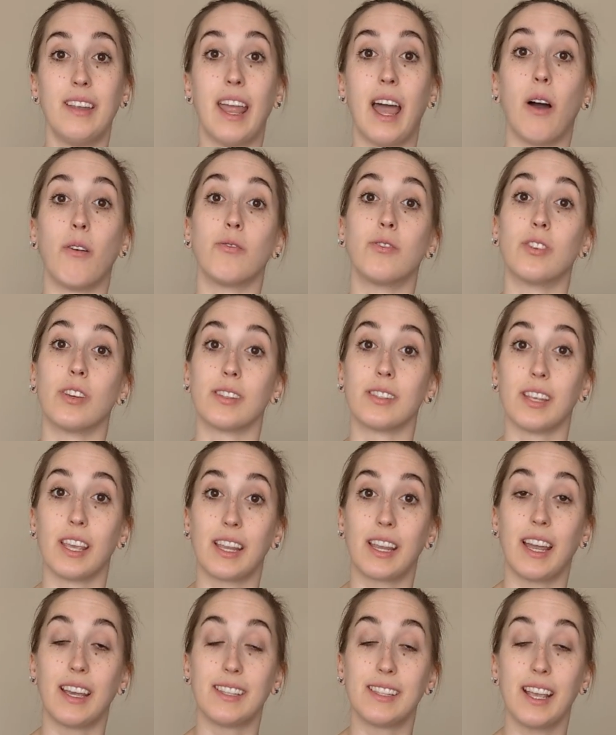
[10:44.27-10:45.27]
Now, just
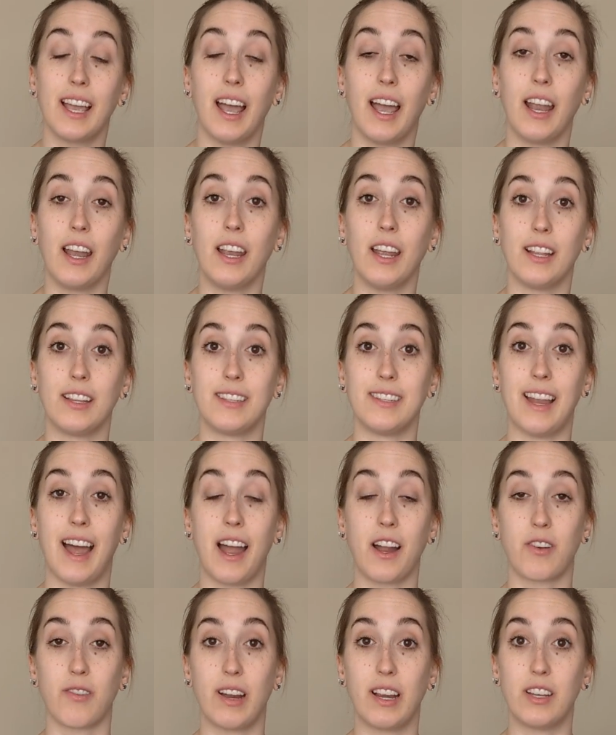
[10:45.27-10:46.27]
like I said, it's
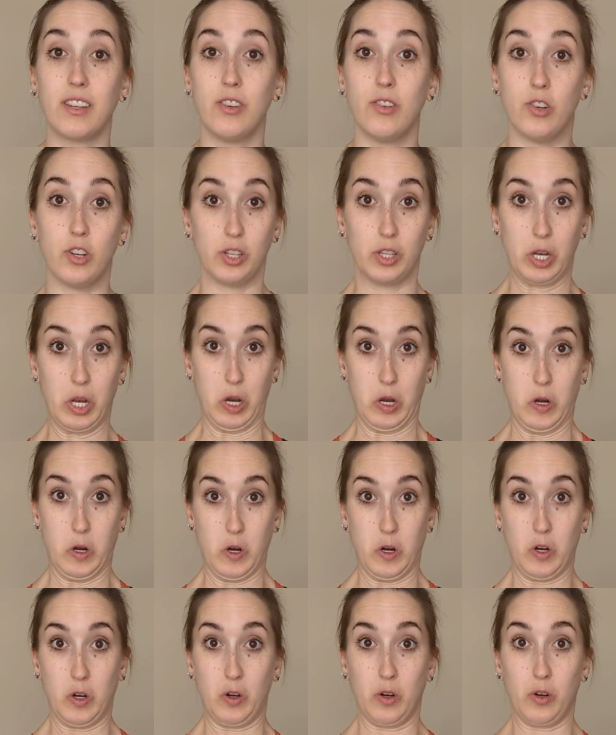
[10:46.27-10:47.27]
not great to just
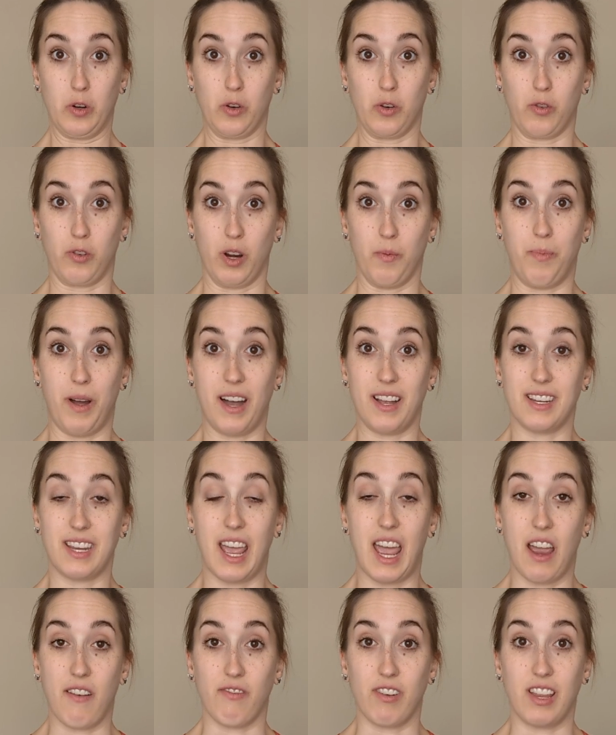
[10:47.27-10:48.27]
grip onto
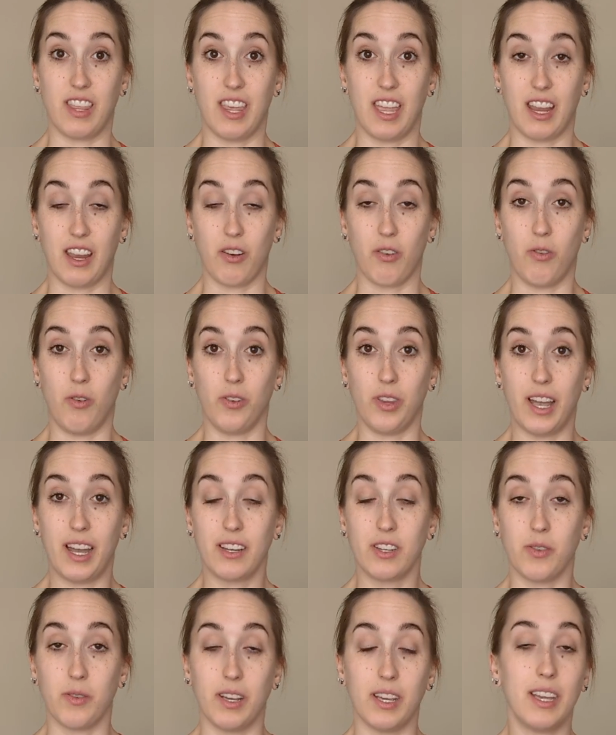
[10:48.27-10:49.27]
everything and hold
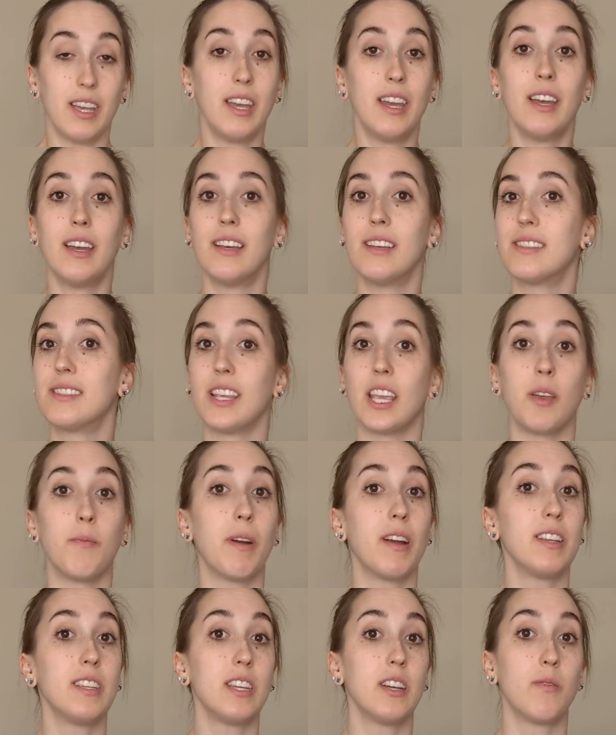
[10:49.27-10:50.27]
on to it.
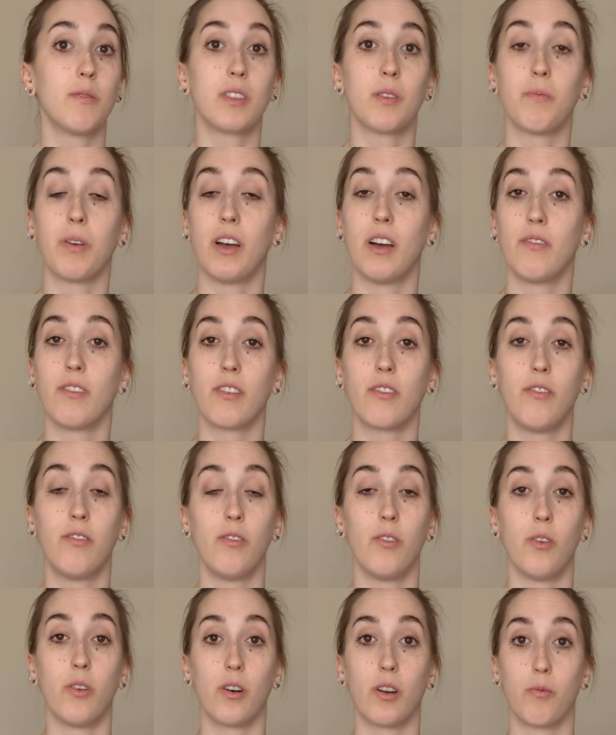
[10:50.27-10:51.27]
Same idea with the pelvic
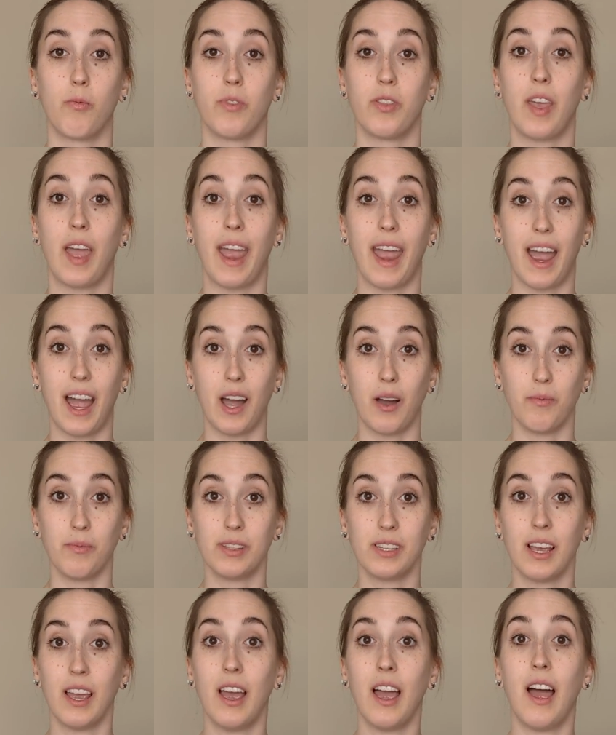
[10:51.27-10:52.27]
floor and with the
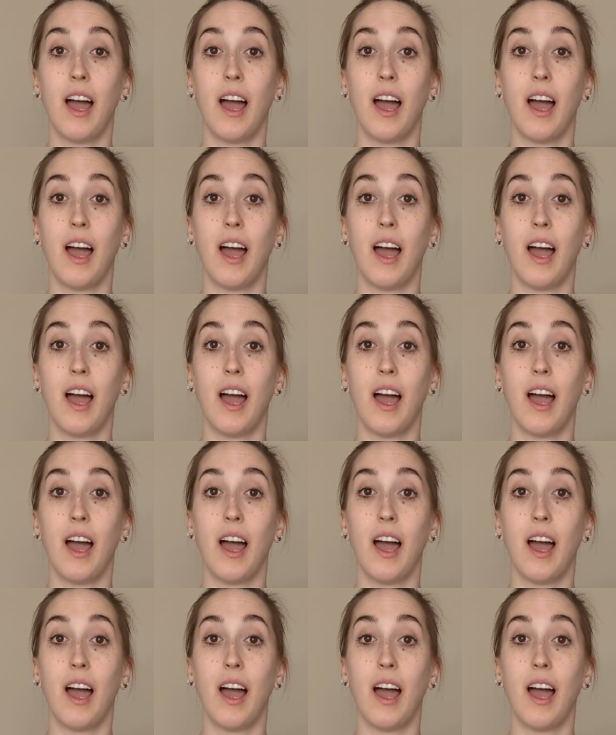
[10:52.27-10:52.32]
abs.